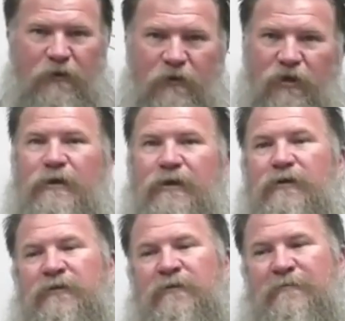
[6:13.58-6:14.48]
heard
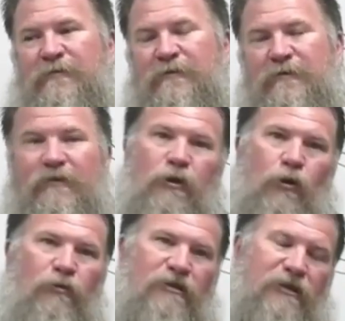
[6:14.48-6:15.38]
about that
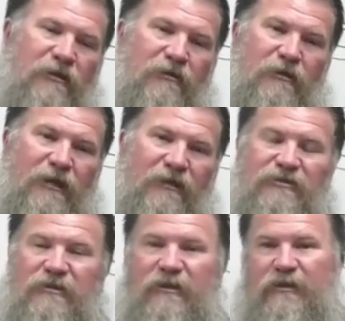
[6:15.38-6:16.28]
go and connect the United
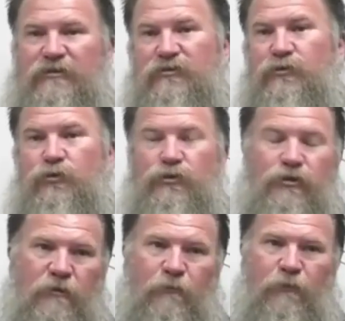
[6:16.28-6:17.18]
States to
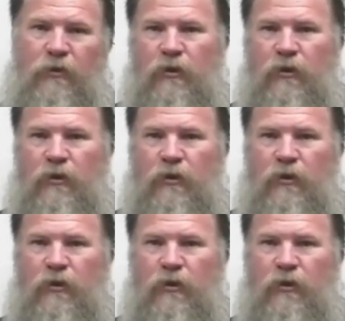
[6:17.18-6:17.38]
Europe,